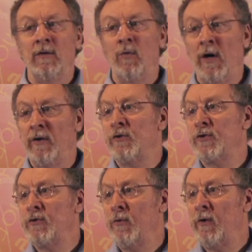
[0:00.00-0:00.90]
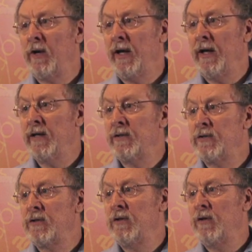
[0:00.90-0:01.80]
what your story
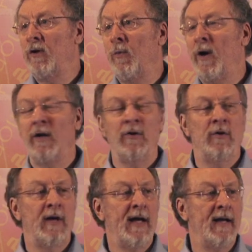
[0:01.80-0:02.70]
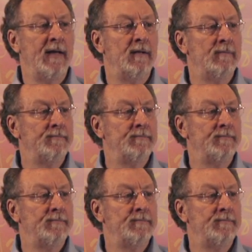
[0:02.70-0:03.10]
is, or where you're headed.